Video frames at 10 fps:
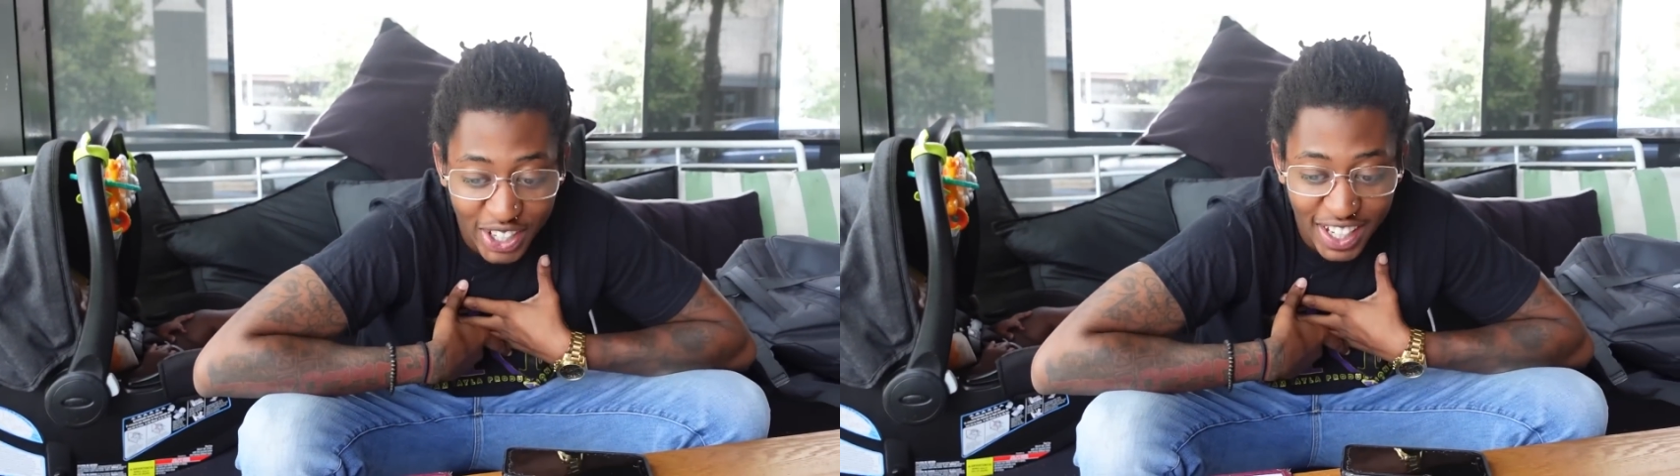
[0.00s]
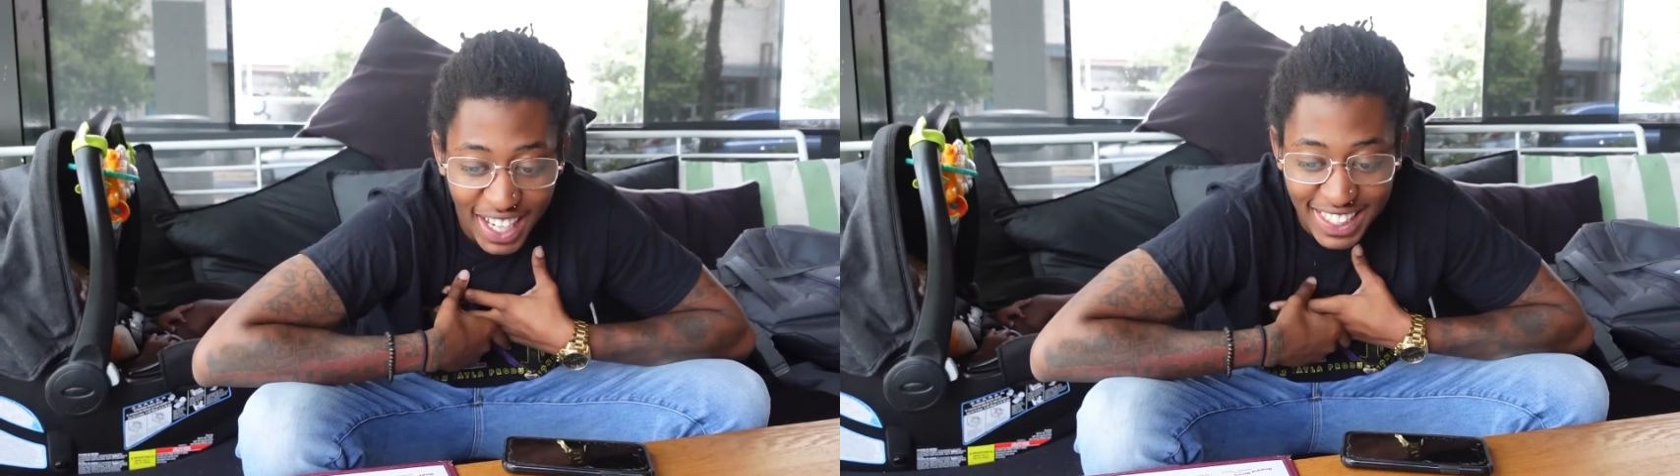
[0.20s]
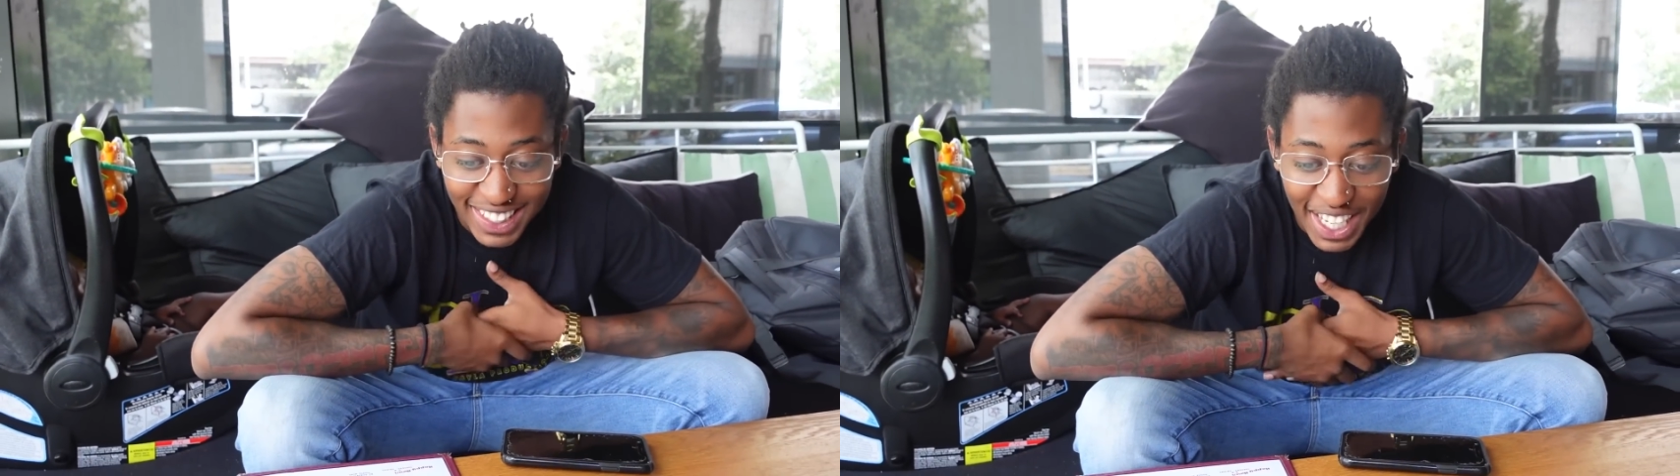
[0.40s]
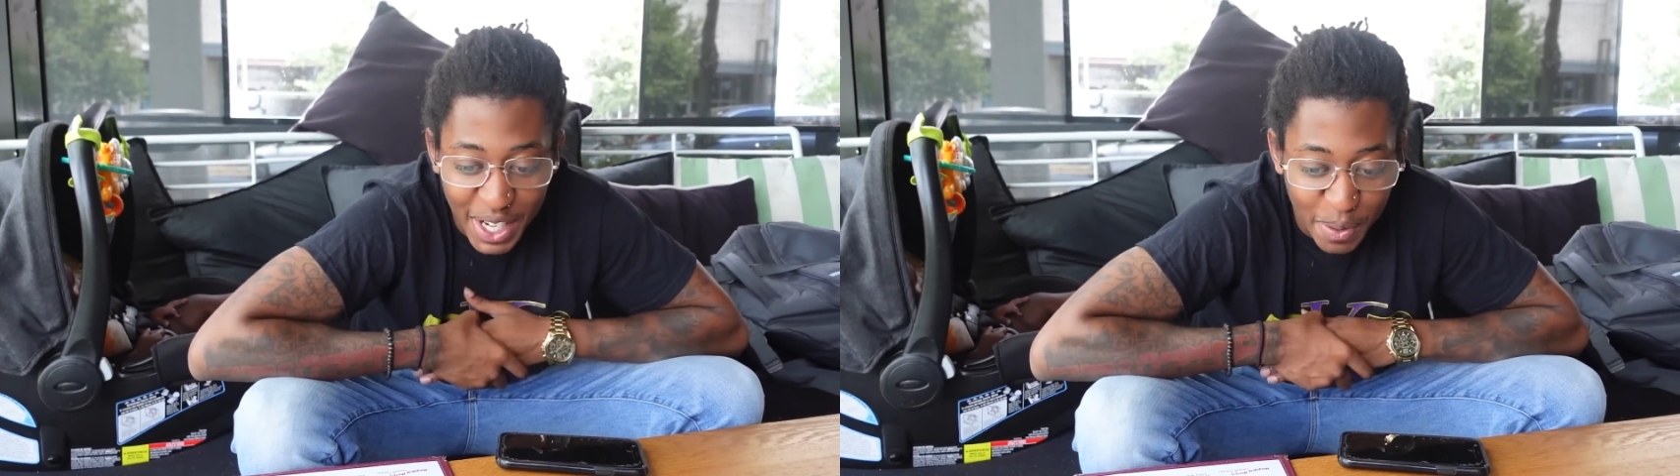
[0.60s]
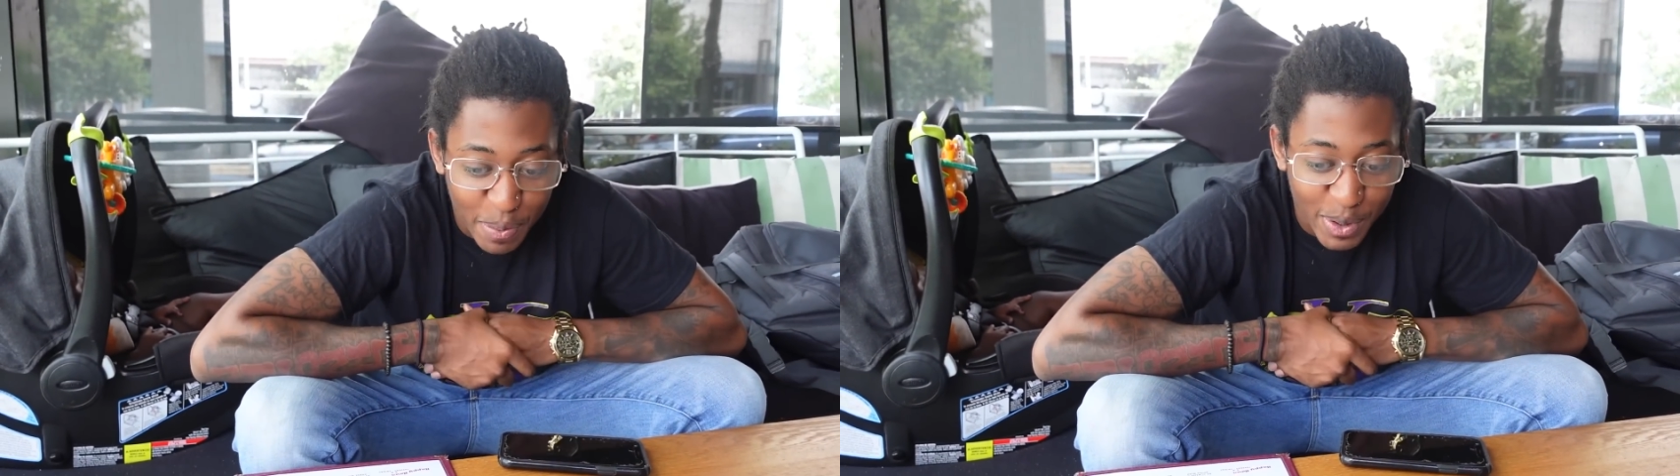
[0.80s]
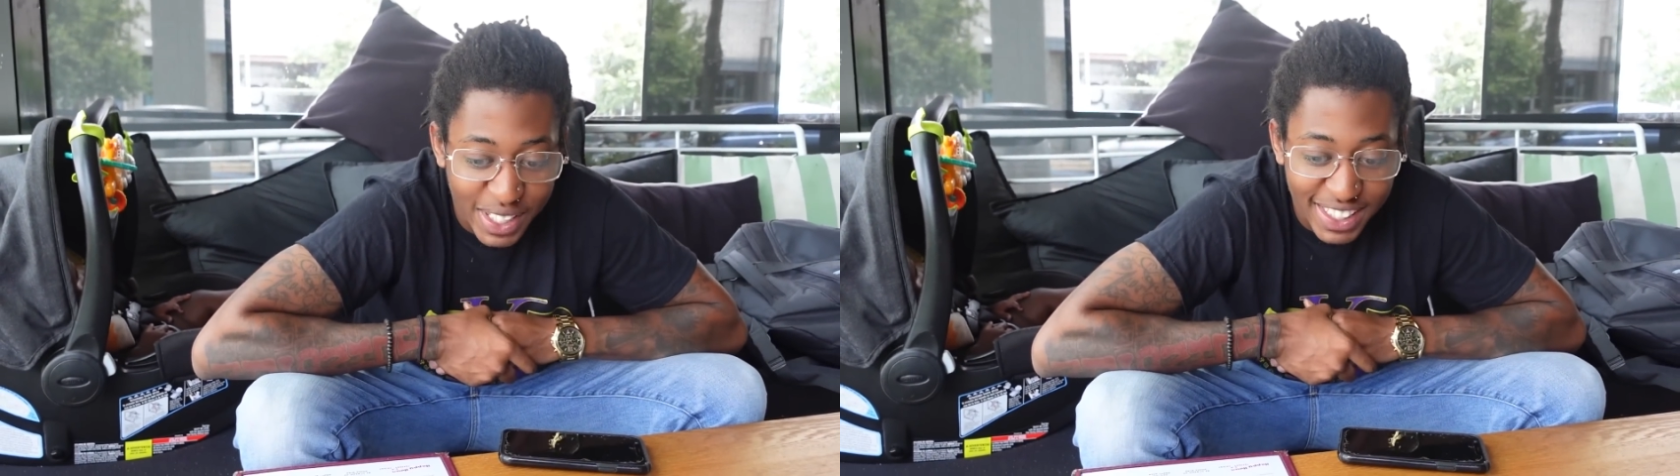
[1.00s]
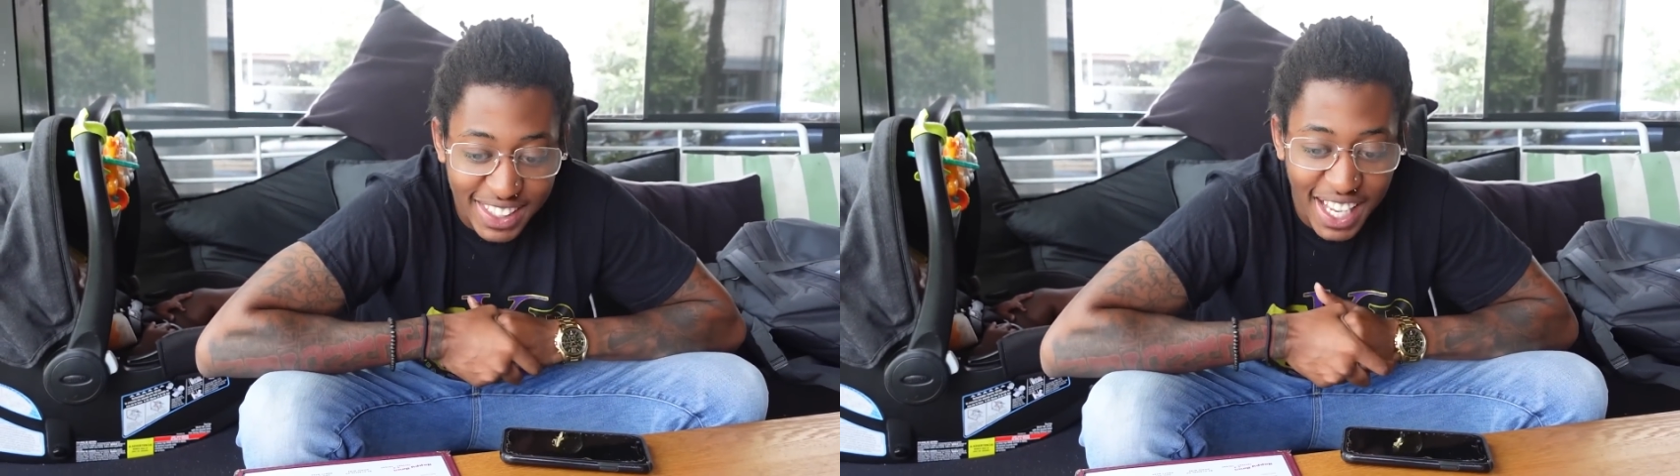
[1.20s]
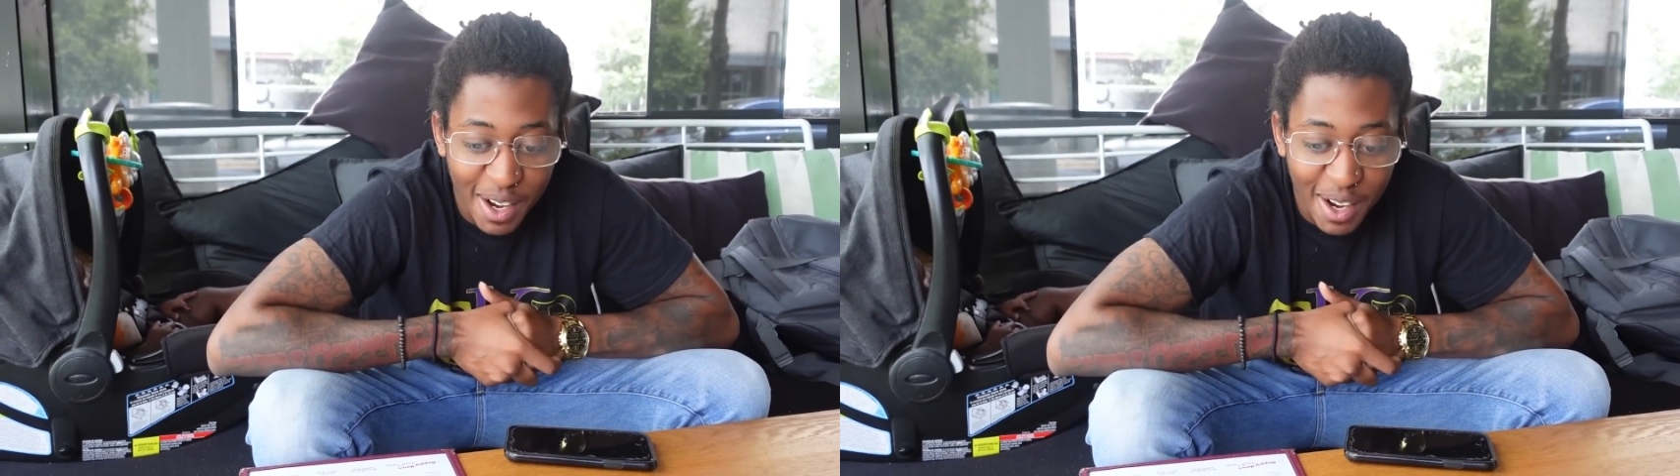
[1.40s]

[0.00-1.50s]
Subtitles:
here at Saddle Mookie's.